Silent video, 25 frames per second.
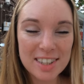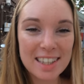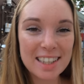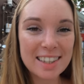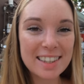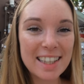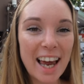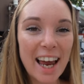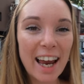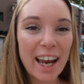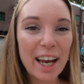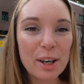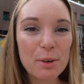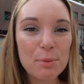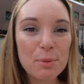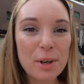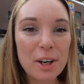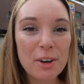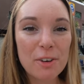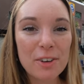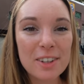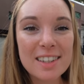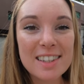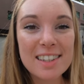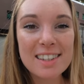Today we
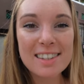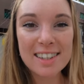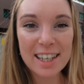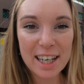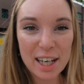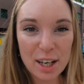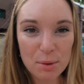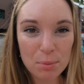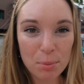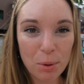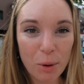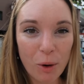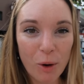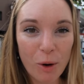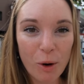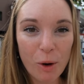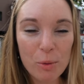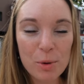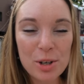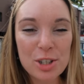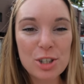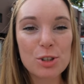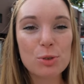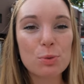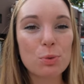are in Singapore,
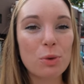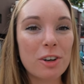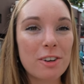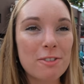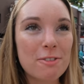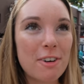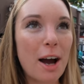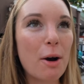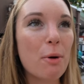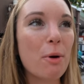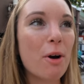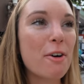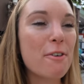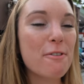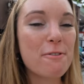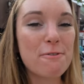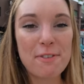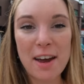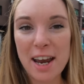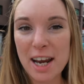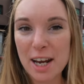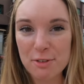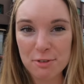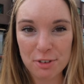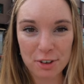which is one of our
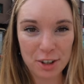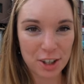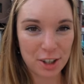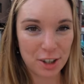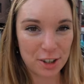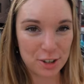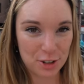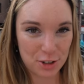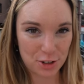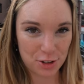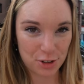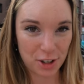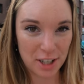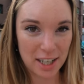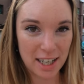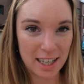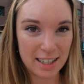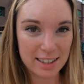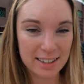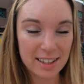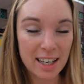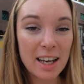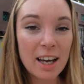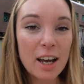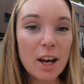favourite
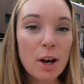countries.